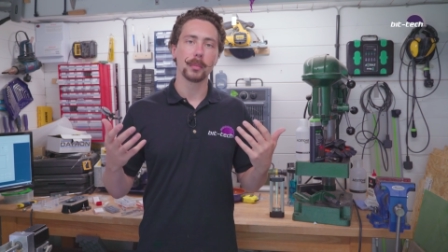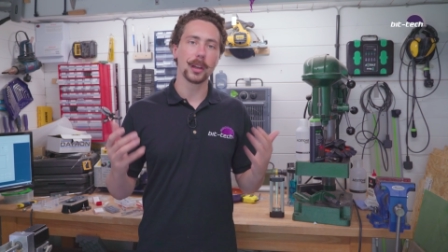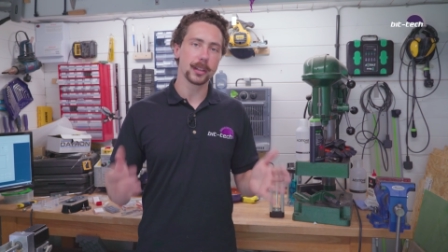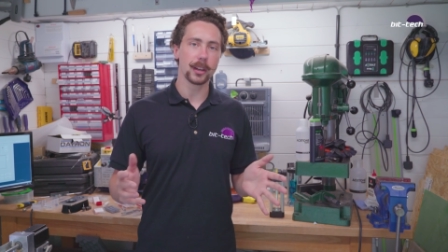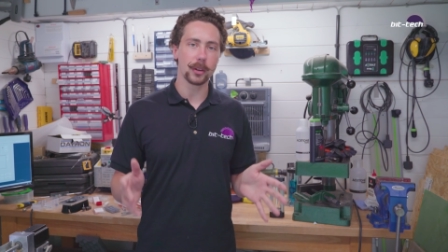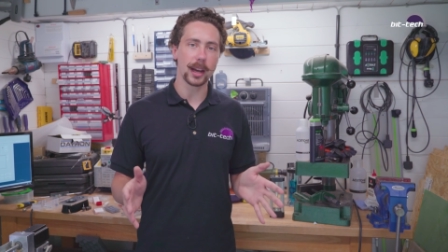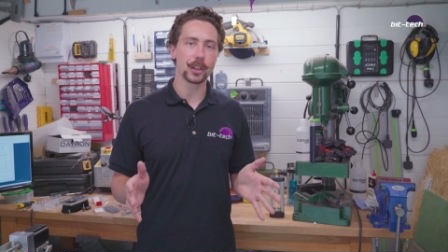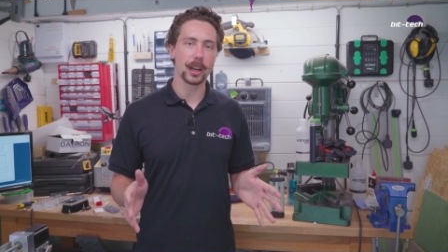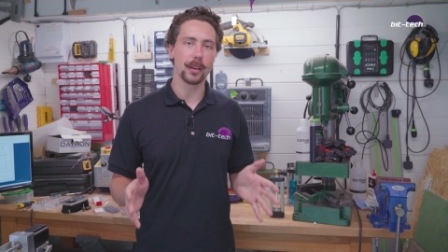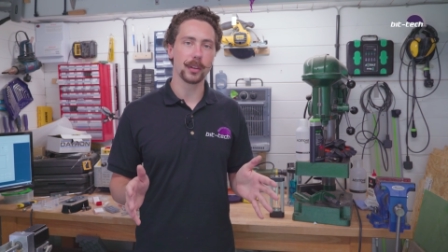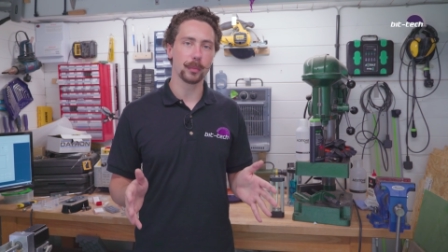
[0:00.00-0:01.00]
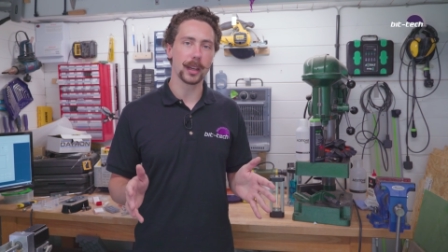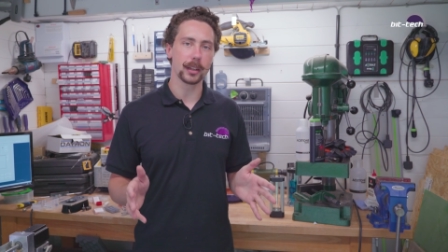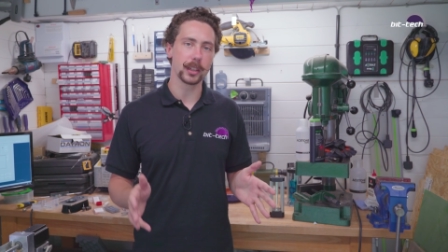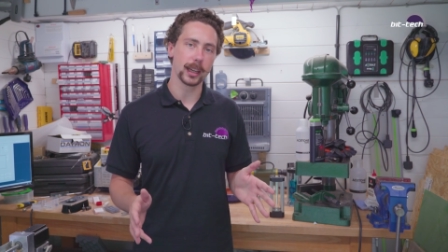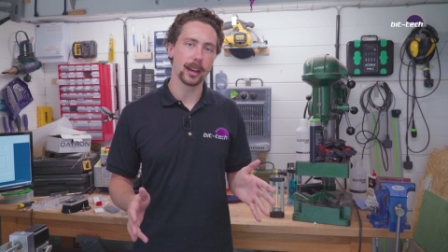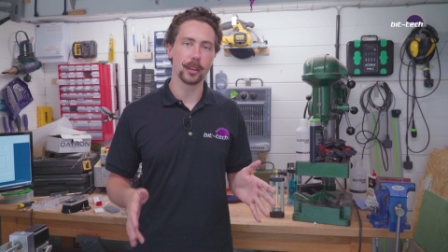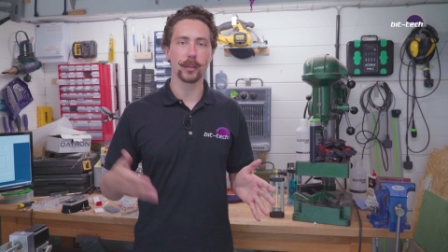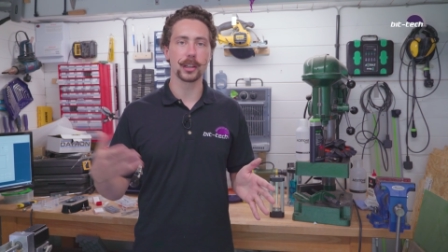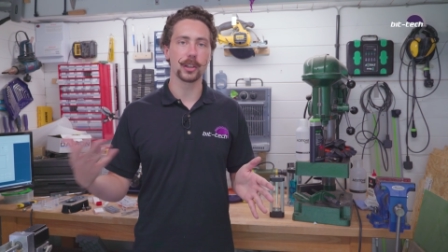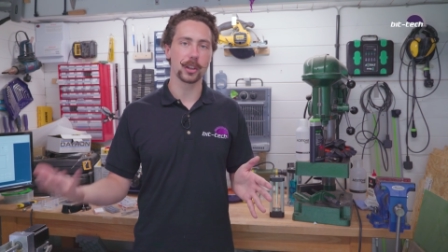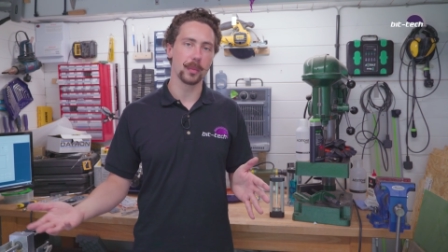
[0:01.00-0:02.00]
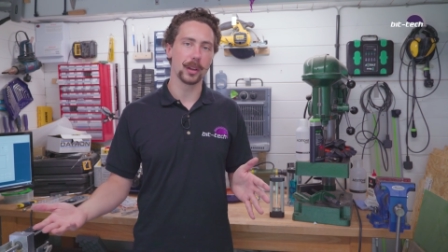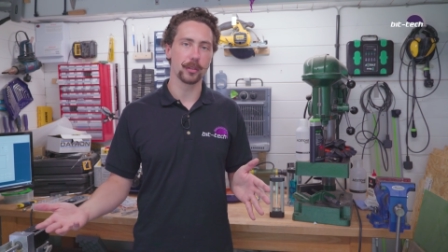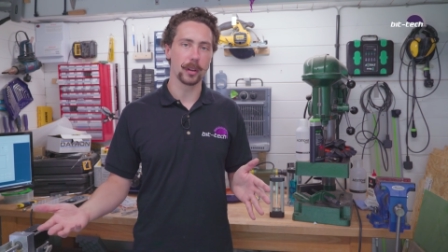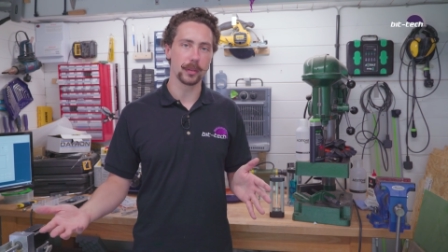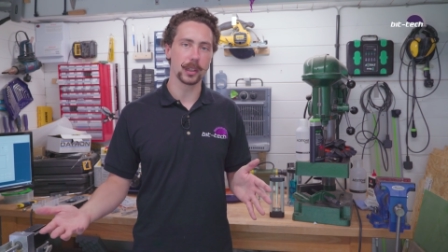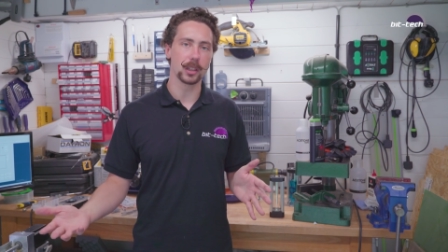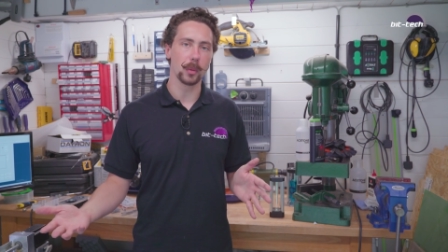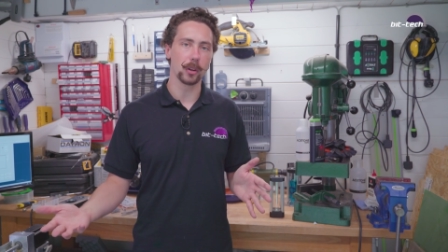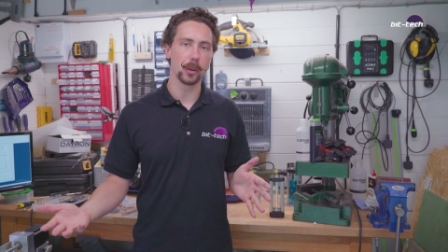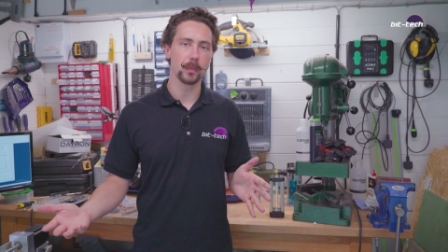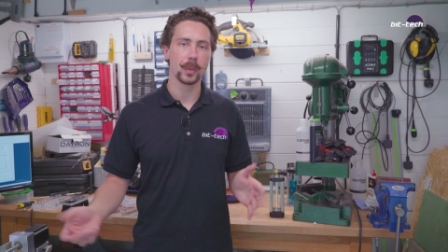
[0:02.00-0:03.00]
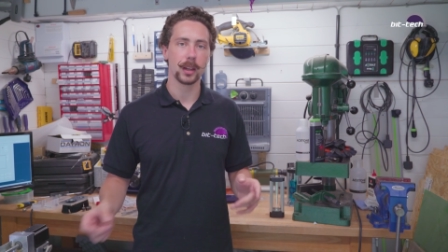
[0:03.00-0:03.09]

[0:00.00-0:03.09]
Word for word: Plus, I don't actually have enough plastic yet. The rest is going to be arriving tomorrow.